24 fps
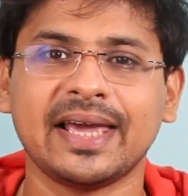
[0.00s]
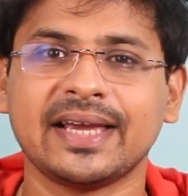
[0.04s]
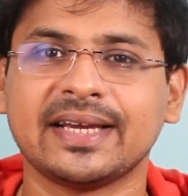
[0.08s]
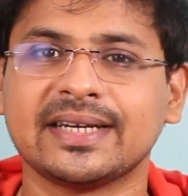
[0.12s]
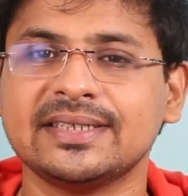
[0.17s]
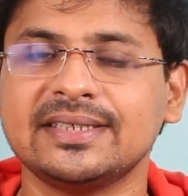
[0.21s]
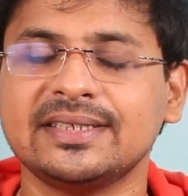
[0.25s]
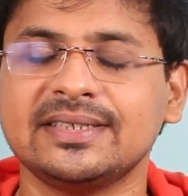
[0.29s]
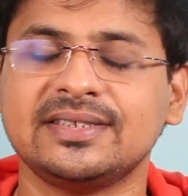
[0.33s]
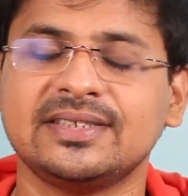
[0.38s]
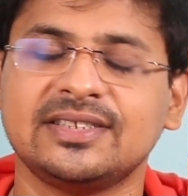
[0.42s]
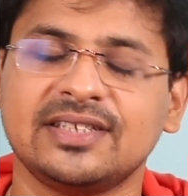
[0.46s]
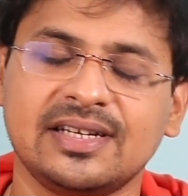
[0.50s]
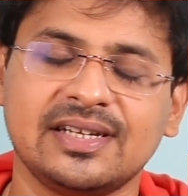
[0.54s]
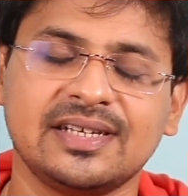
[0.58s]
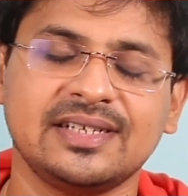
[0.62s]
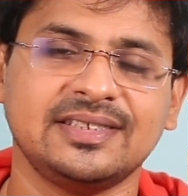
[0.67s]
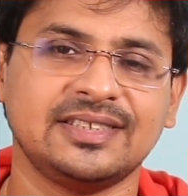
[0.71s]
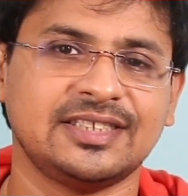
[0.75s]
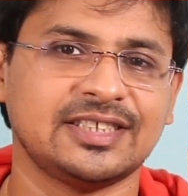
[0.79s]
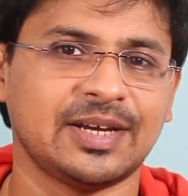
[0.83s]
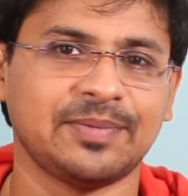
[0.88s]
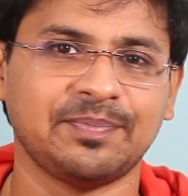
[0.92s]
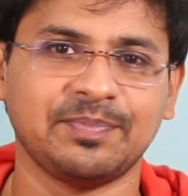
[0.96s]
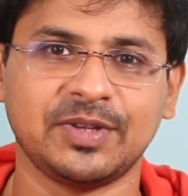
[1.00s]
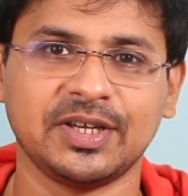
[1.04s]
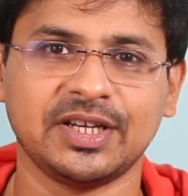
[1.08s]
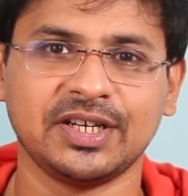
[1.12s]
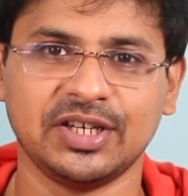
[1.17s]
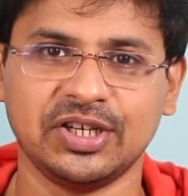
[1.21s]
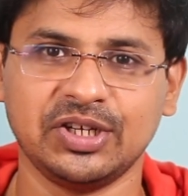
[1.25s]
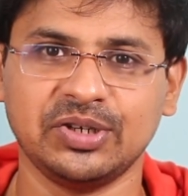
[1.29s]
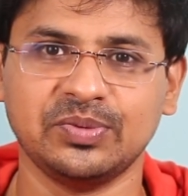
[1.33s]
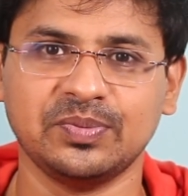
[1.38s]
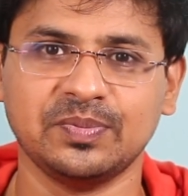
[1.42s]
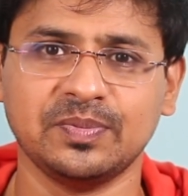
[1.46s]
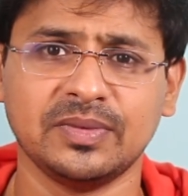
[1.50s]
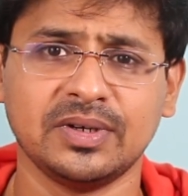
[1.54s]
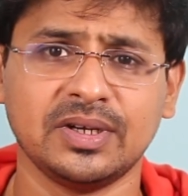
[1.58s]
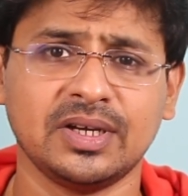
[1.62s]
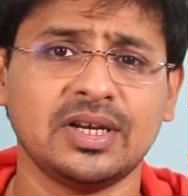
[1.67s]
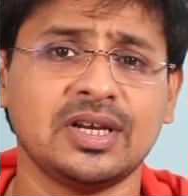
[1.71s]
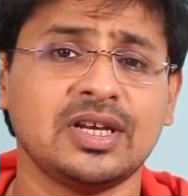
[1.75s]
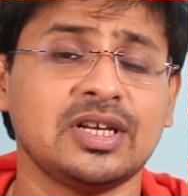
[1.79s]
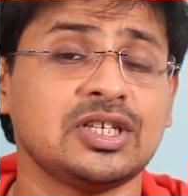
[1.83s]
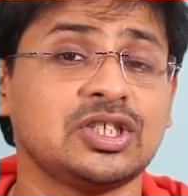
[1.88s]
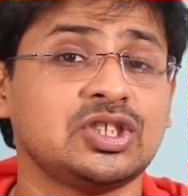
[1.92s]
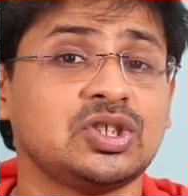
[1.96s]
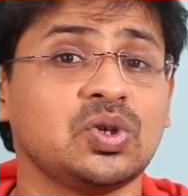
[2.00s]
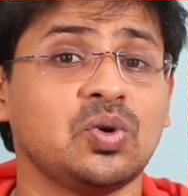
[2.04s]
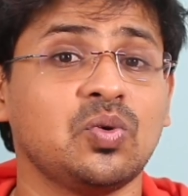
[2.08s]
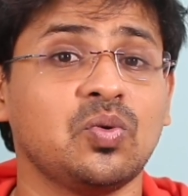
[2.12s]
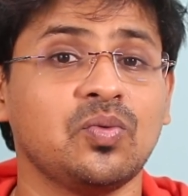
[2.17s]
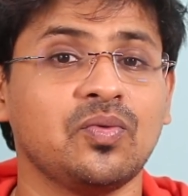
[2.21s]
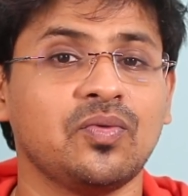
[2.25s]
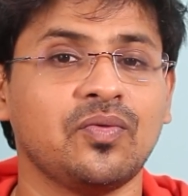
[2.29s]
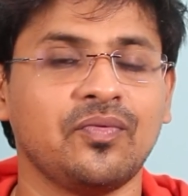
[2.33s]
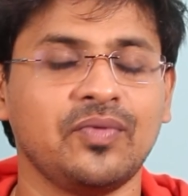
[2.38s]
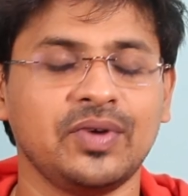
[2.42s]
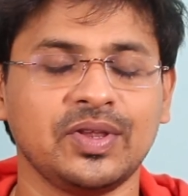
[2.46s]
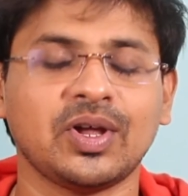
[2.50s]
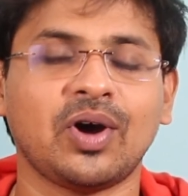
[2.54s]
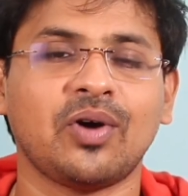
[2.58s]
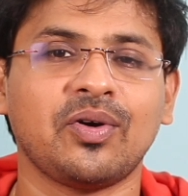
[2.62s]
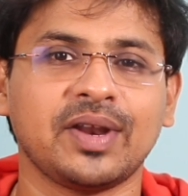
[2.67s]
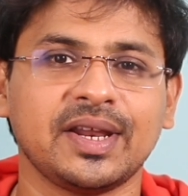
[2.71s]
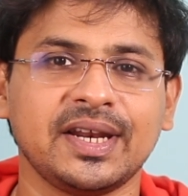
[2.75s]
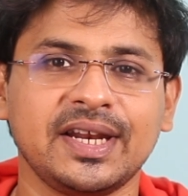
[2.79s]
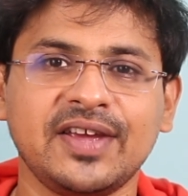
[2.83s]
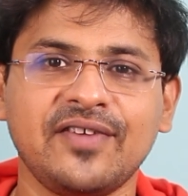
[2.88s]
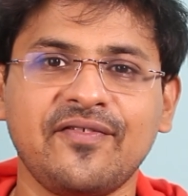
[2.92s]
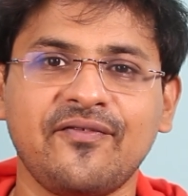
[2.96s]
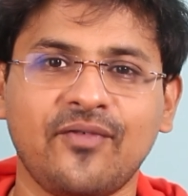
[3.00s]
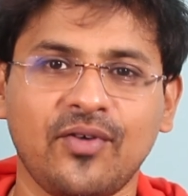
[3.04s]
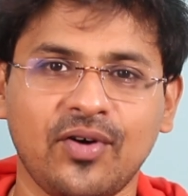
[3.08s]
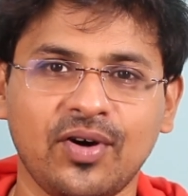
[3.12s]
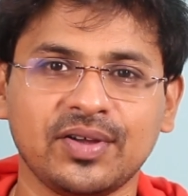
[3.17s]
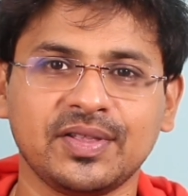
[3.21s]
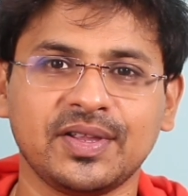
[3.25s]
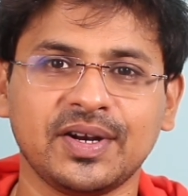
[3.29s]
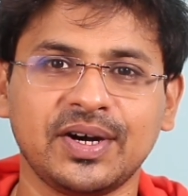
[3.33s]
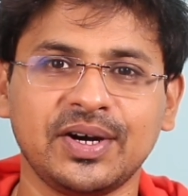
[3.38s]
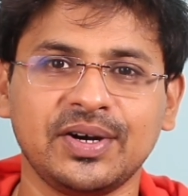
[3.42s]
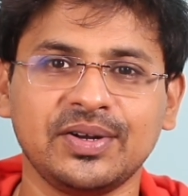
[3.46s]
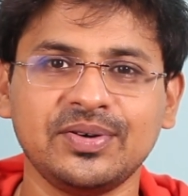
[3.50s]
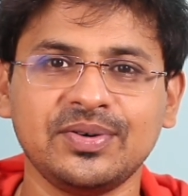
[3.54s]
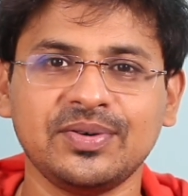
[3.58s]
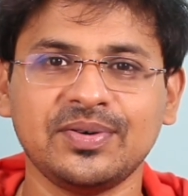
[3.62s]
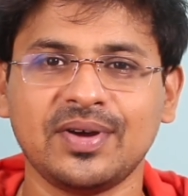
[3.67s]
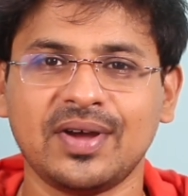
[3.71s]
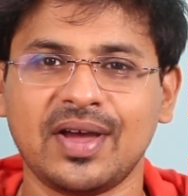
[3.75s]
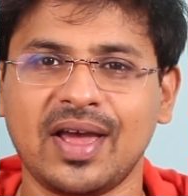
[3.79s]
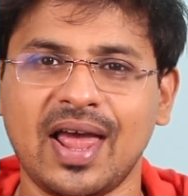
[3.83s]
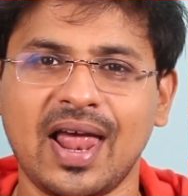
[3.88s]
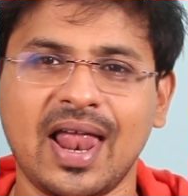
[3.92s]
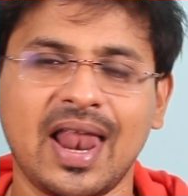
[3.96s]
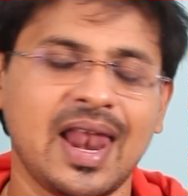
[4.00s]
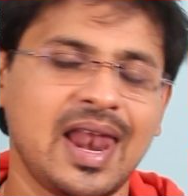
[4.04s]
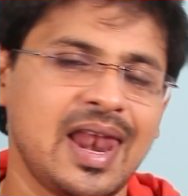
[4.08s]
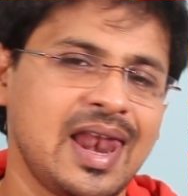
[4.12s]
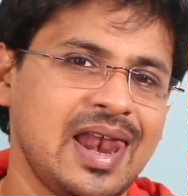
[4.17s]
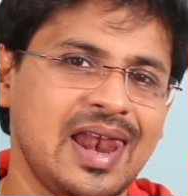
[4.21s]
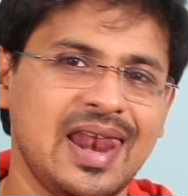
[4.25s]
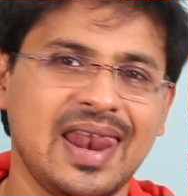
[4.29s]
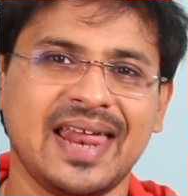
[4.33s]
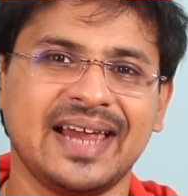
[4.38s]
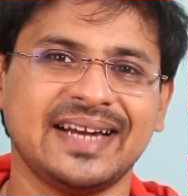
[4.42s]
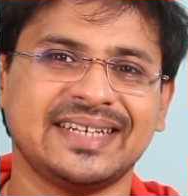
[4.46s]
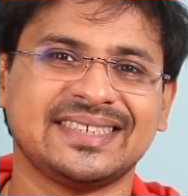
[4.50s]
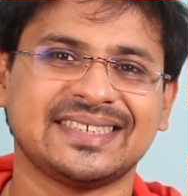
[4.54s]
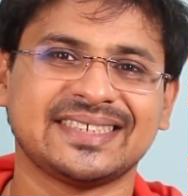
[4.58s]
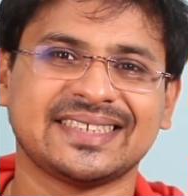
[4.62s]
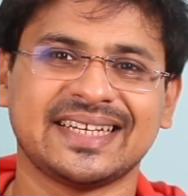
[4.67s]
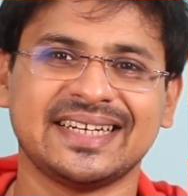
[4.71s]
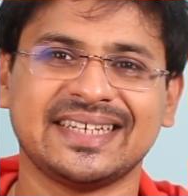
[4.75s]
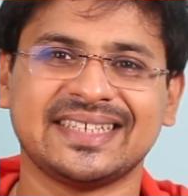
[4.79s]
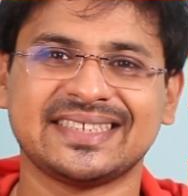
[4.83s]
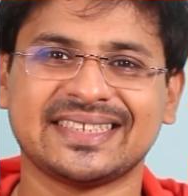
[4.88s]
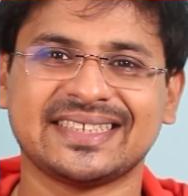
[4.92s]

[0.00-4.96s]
icon to learn something new. So without any further ado, let's get